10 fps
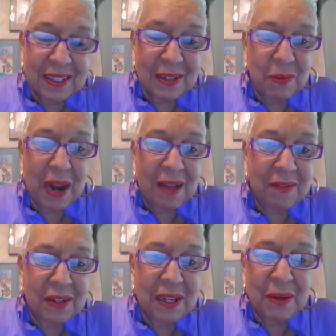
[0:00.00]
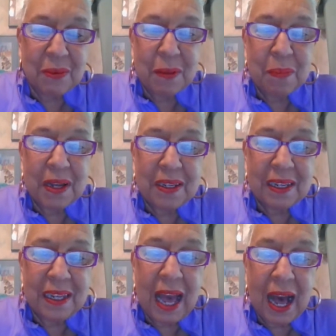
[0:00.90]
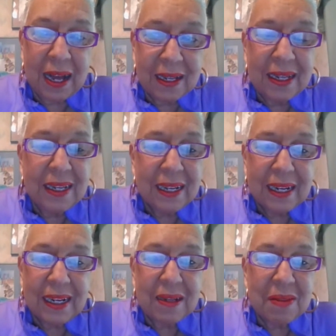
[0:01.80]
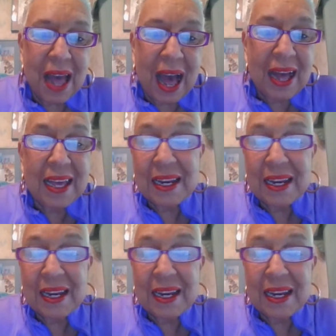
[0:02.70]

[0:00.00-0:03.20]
it's just what I have to deal with. But yeah, uh, I